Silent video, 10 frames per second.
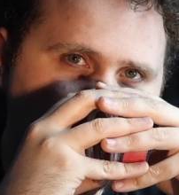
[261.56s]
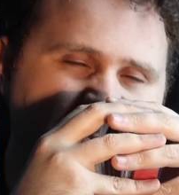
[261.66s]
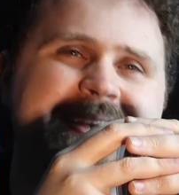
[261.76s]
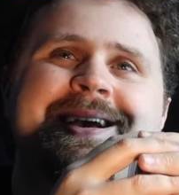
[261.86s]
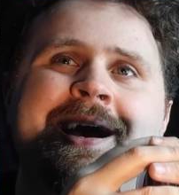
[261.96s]

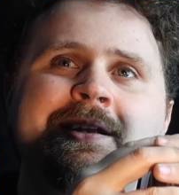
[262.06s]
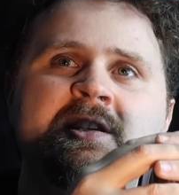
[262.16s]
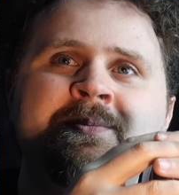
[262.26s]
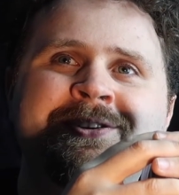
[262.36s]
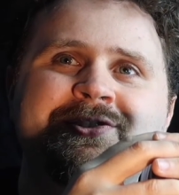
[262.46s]
And it kind of
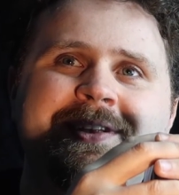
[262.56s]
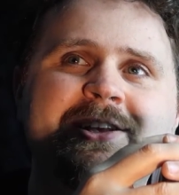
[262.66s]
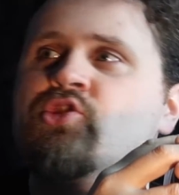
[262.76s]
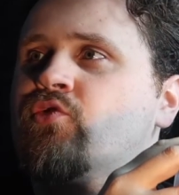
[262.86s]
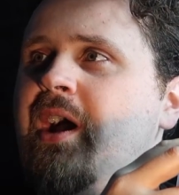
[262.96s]
smells
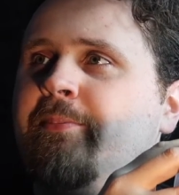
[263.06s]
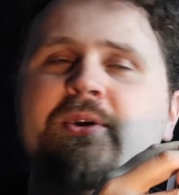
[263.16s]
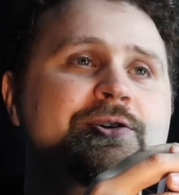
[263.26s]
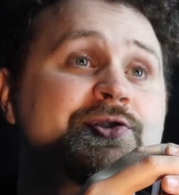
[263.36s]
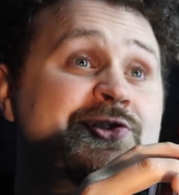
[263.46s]
like
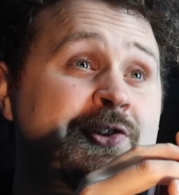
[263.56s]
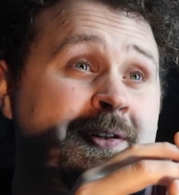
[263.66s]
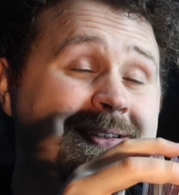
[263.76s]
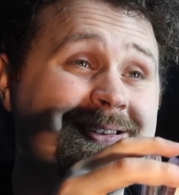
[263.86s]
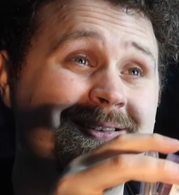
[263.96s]
Tropical
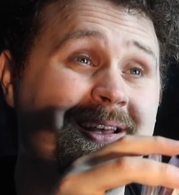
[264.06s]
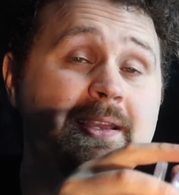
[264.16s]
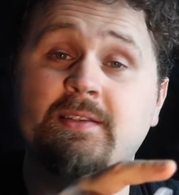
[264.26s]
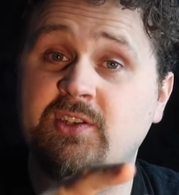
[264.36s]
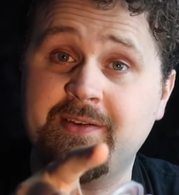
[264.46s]
Sunny
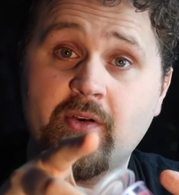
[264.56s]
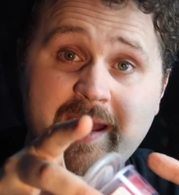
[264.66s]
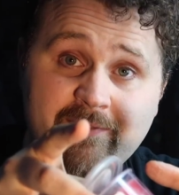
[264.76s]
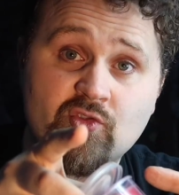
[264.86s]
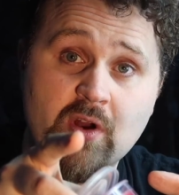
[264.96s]
Delight. Did you ever
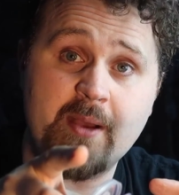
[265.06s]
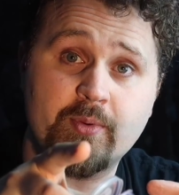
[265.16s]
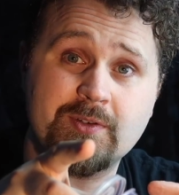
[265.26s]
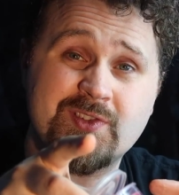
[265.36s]
have Tropical